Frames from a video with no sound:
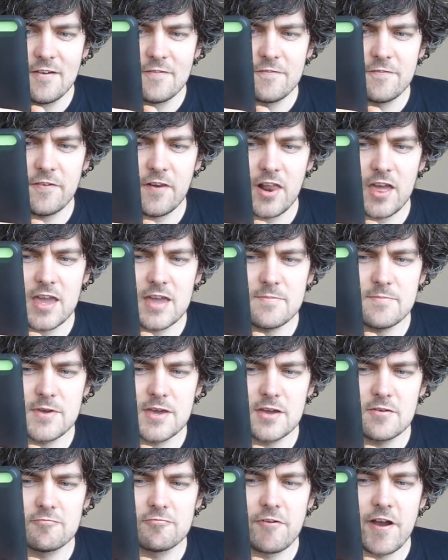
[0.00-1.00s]

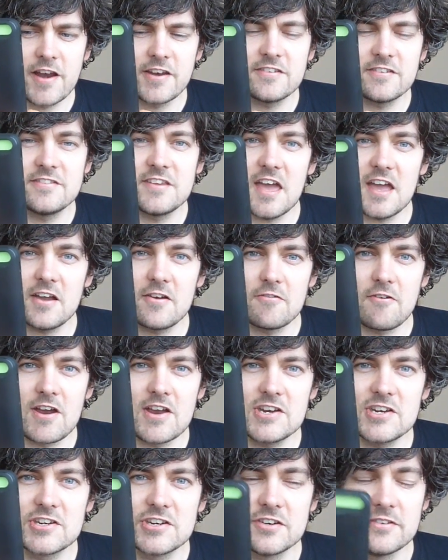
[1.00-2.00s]
Flaming Red
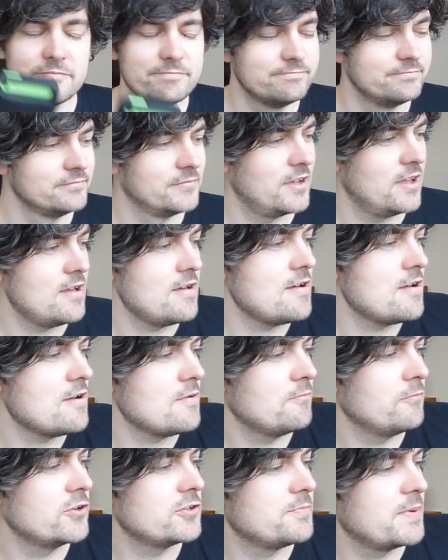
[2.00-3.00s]
Decoration,
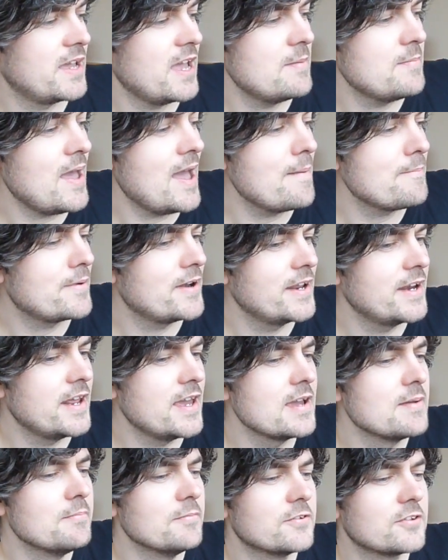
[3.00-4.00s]
which became aptly
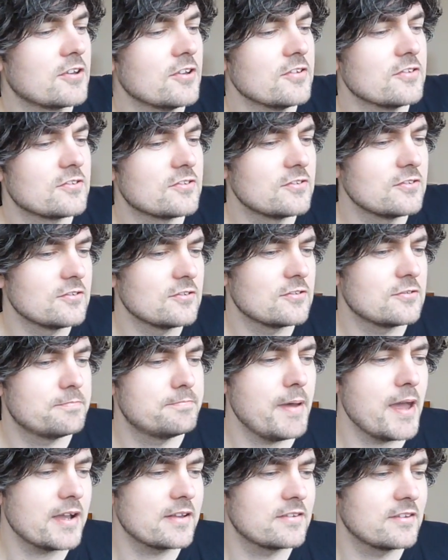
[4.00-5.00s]
named because
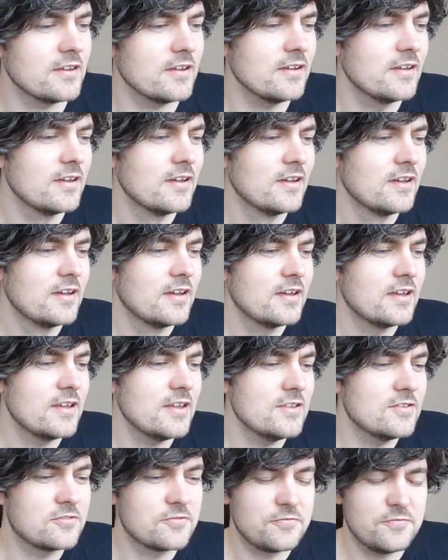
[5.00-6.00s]
Spectre
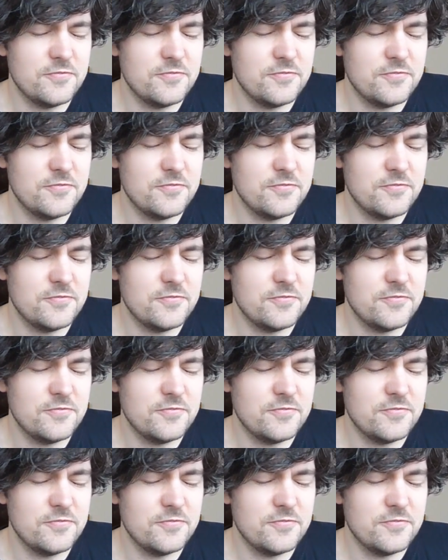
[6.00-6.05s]
is